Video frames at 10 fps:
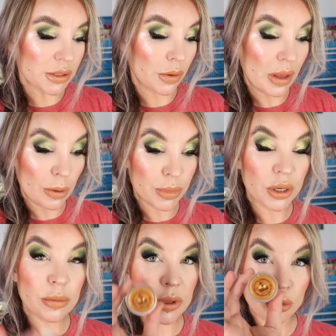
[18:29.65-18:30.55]
So they
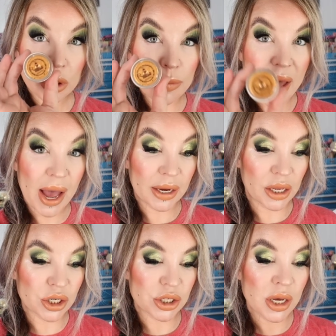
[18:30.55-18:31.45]
appear to be
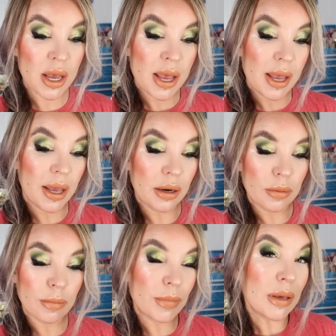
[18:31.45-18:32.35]
repackaged
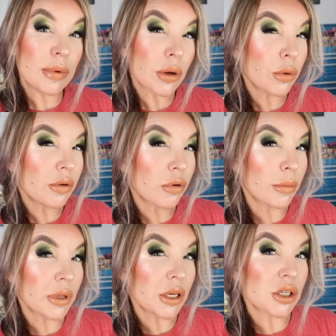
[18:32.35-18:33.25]
and maybe a
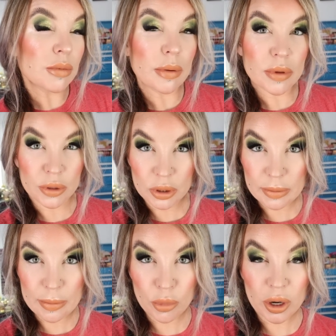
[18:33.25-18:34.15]
reformulation. Maybe they're a little
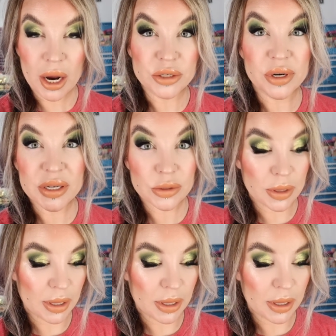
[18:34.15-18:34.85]
bit more hydrating so